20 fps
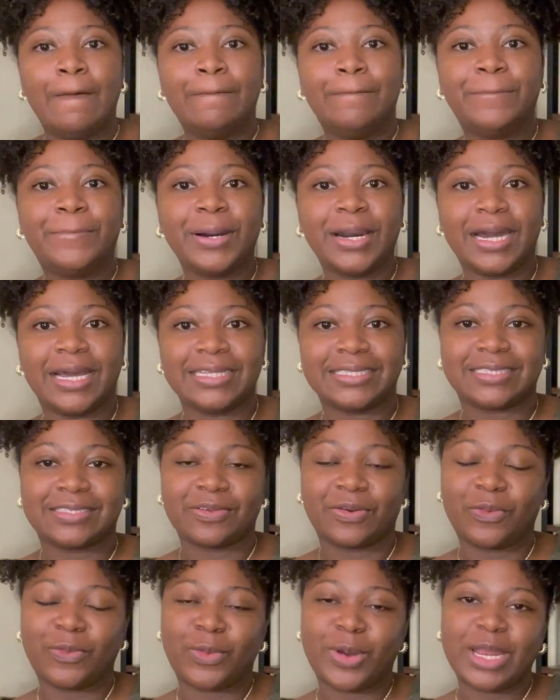But
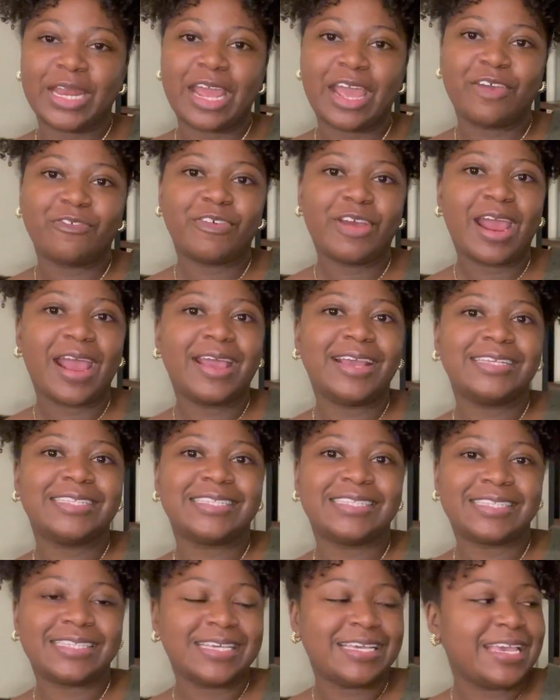whenever I
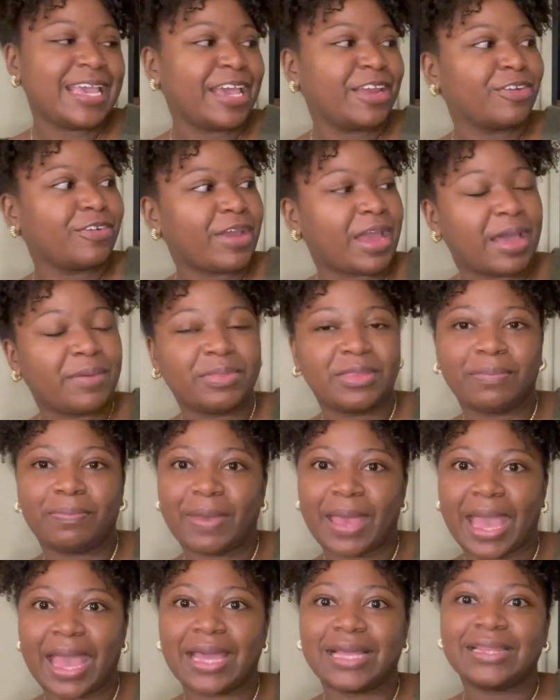see and grab the
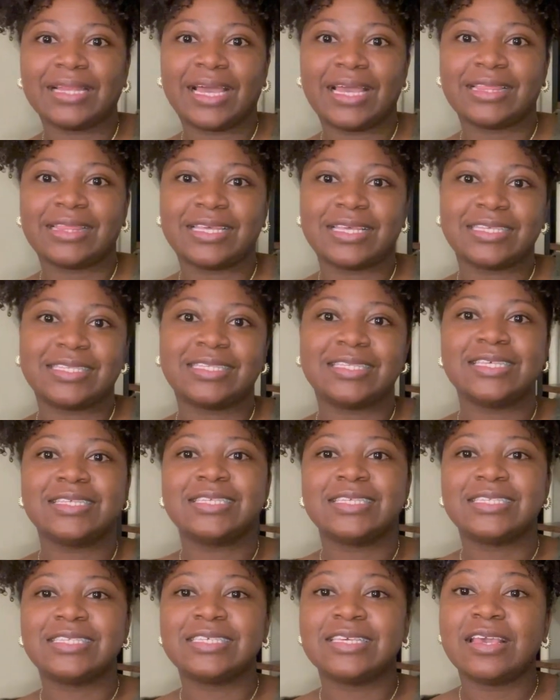bag like this
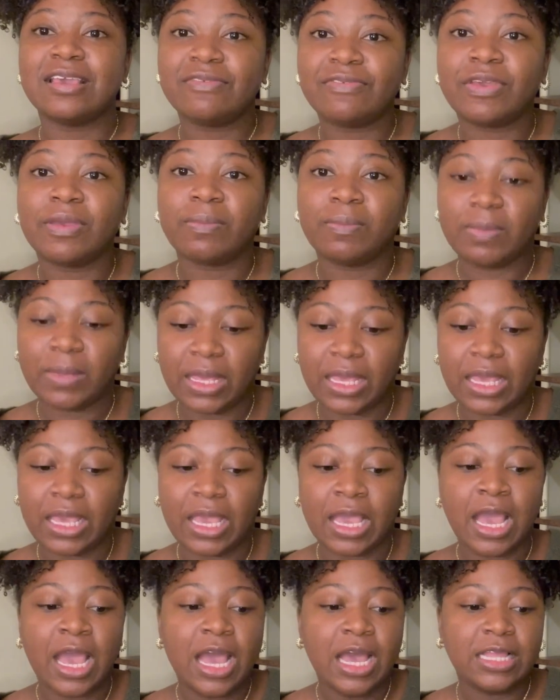is giving
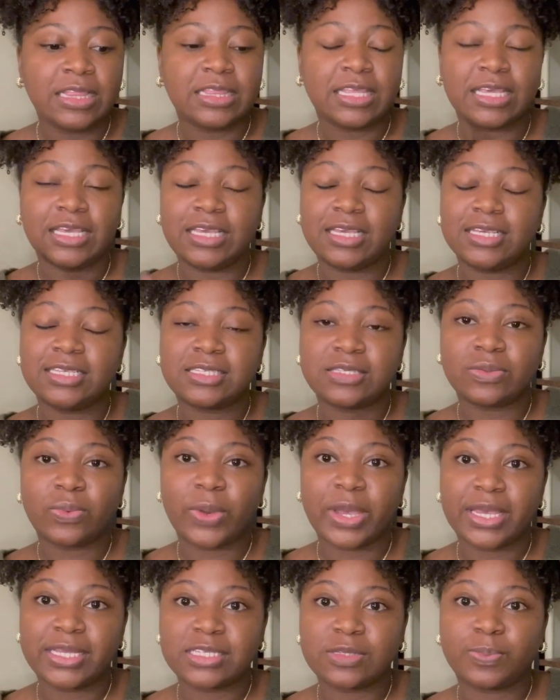me the
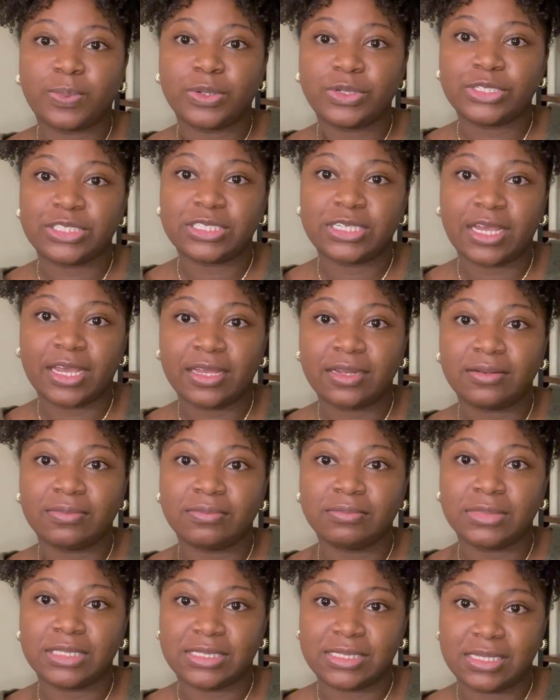East-West Pochette
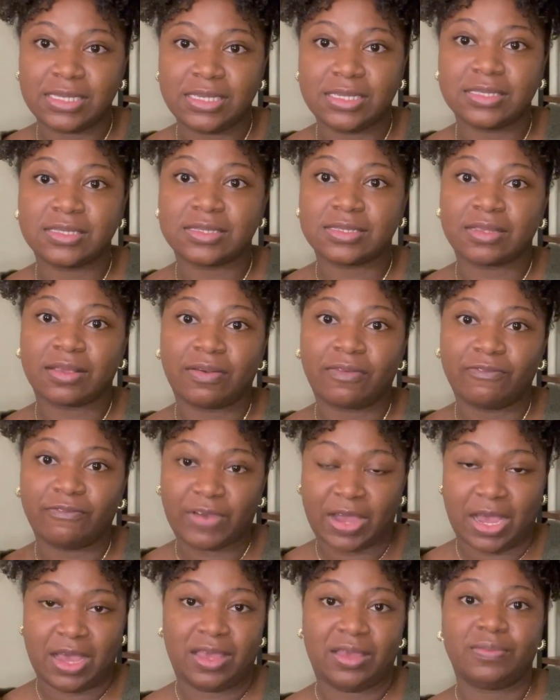Matisse
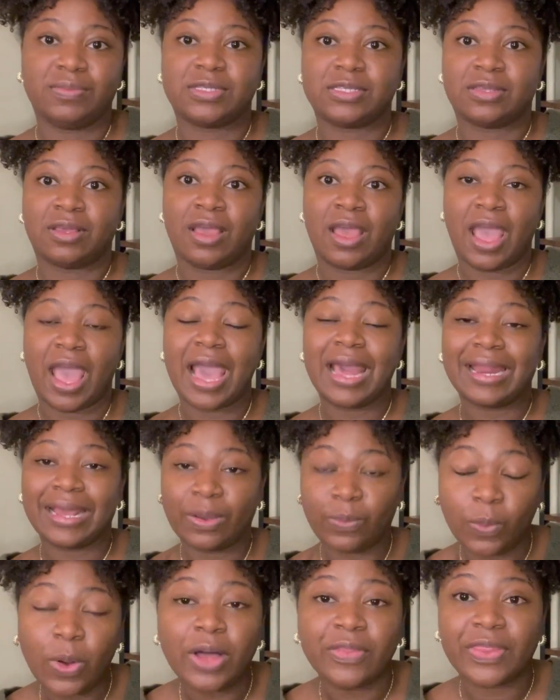vibes. And I
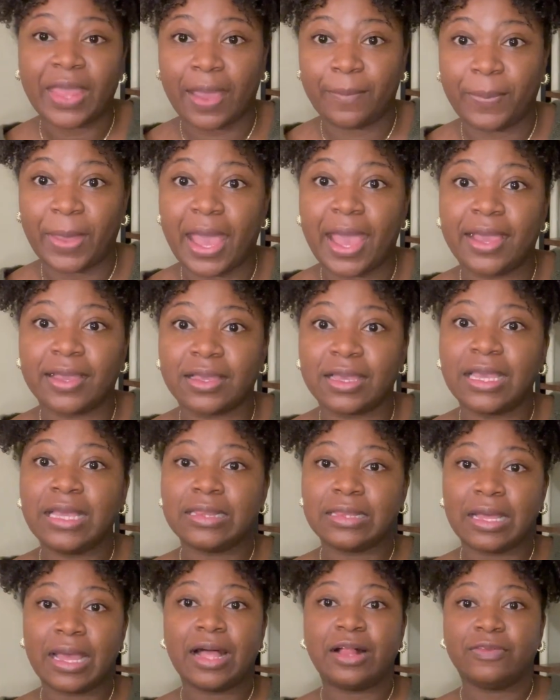want that bag in
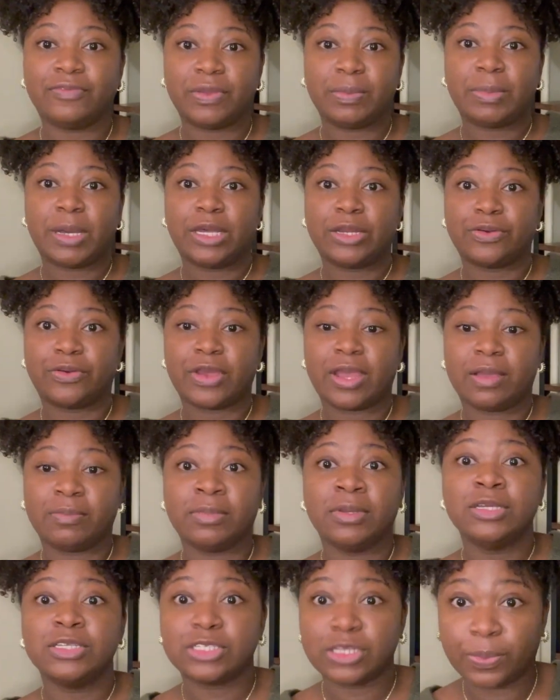the LV
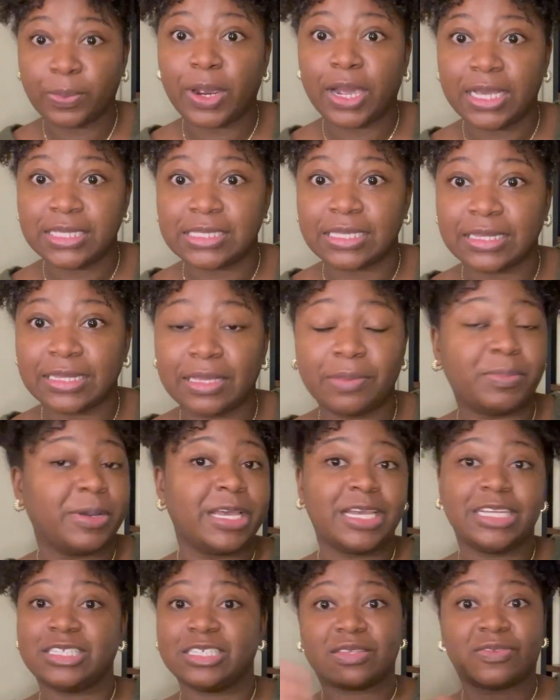monogram, surprisingly, but
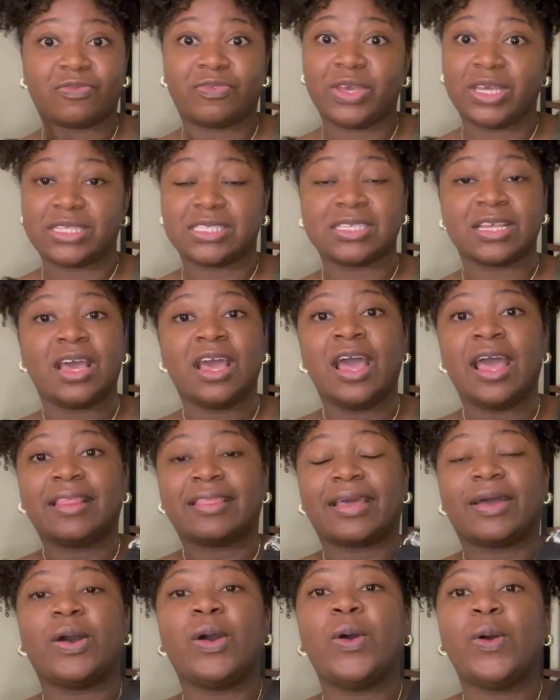it just fits.
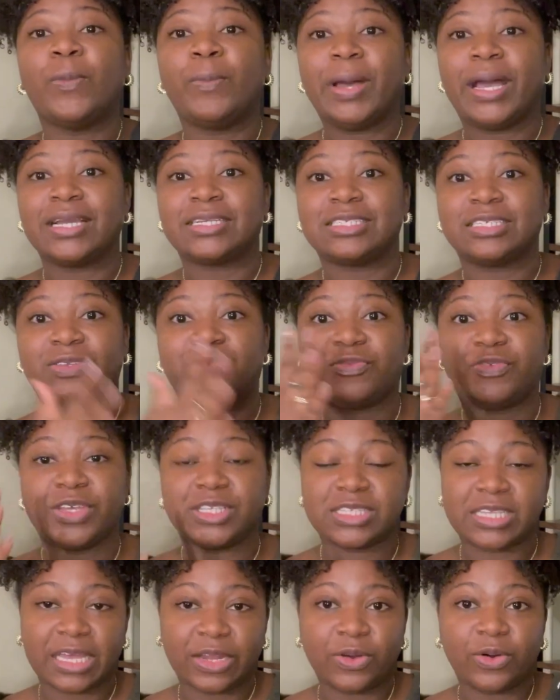That whole bag just fits
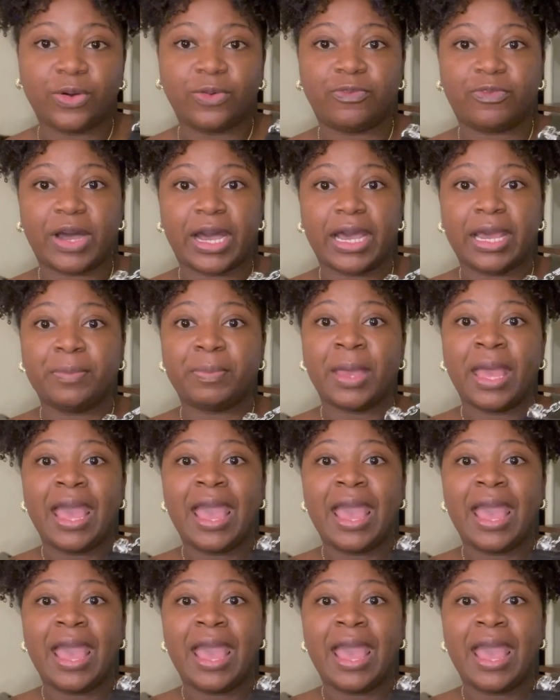that whole vibe.